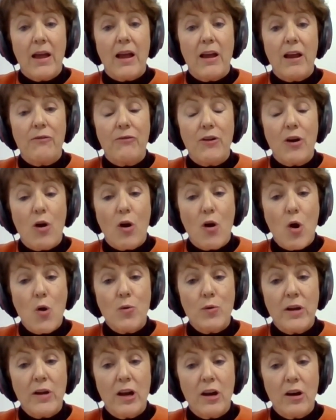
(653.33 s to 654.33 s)
If you
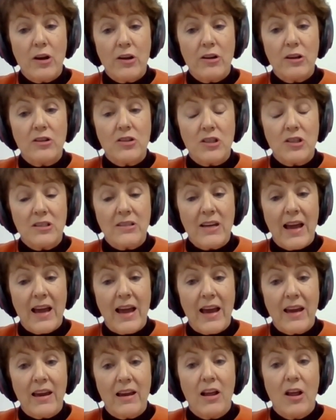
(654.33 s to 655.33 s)
only learn
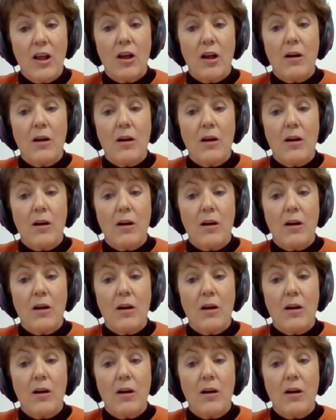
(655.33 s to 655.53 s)
today,